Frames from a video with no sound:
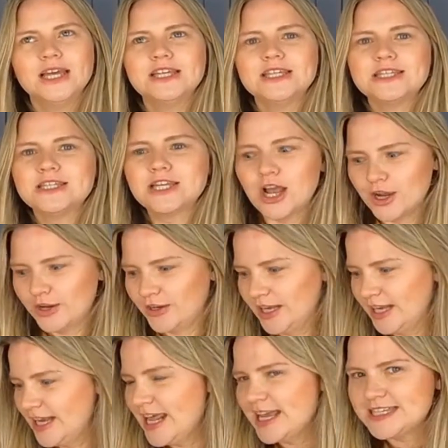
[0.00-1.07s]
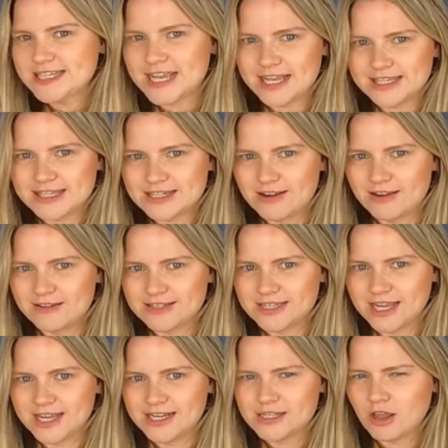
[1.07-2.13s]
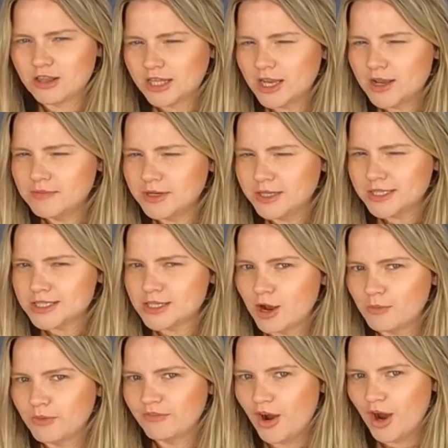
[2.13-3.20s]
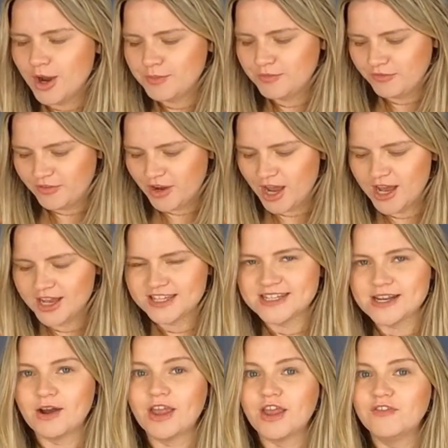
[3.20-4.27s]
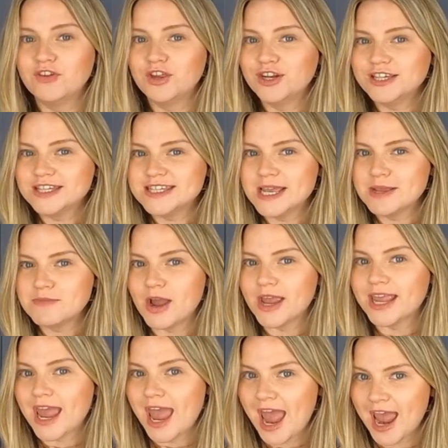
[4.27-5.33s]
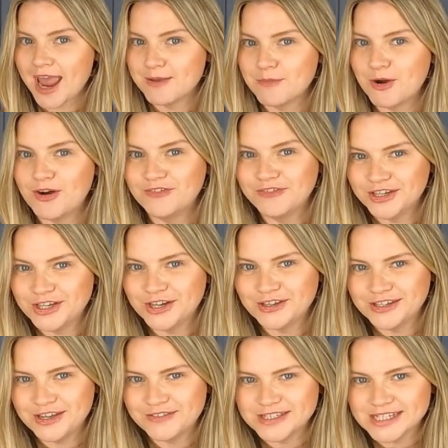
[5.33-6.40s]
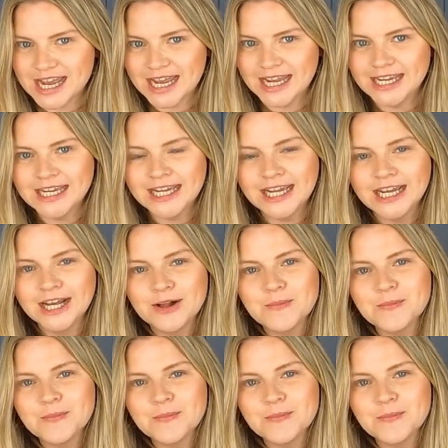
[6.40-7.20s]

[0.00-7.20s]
So let's get started. So I think I'm going to start with home first. Now, if you'd have seen my Kmart video the other day,